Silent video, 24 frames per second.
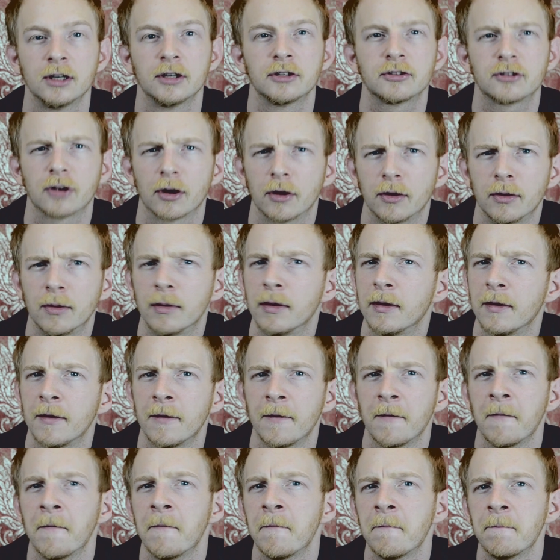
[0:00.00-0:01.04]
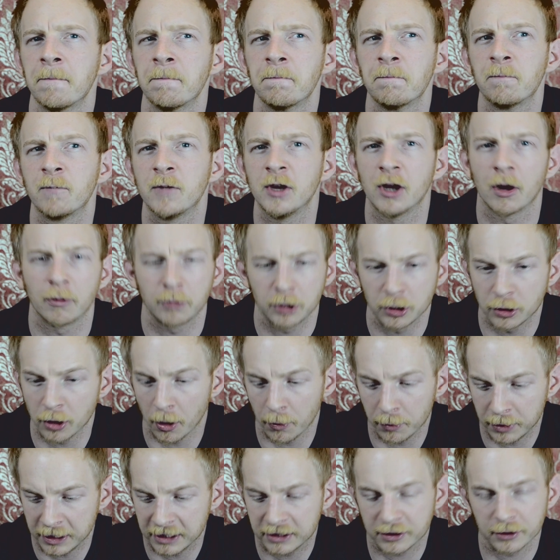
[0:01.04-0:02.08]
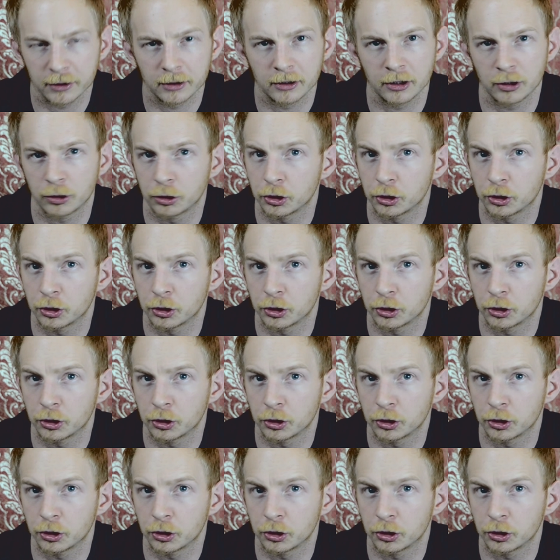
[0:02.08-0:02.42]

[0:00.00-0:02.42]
So, you